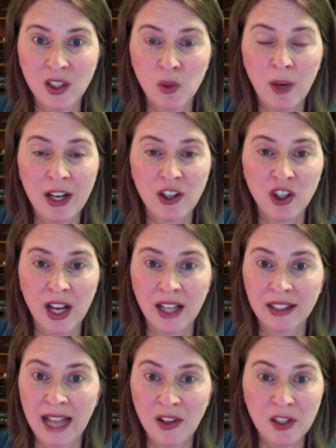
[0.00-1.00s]
which
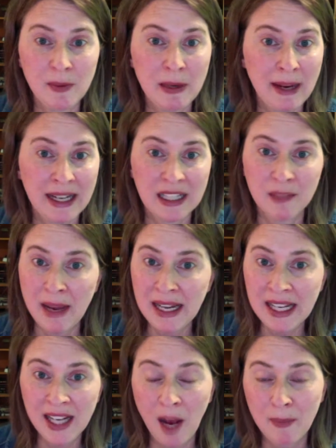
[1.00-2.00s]
allows me to make as many
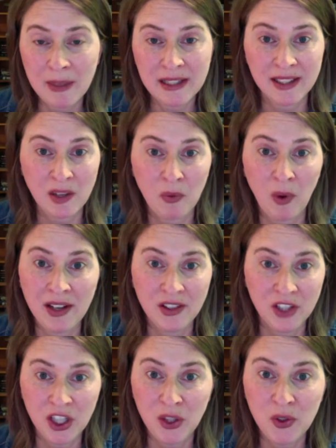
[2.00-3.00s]
copies as I want
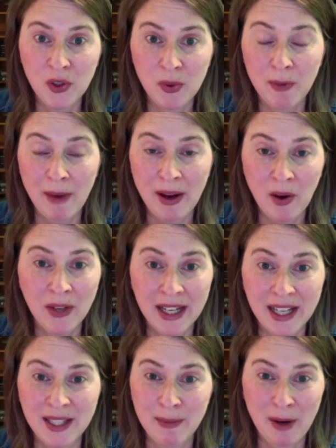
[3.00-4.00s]
to use with my own
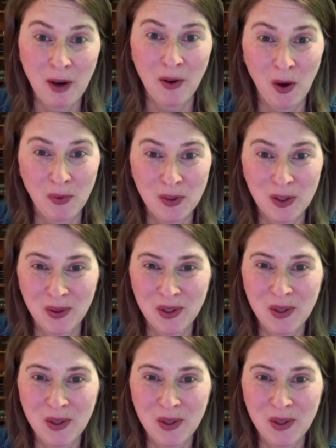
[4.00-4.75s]
kids in my own homeschool.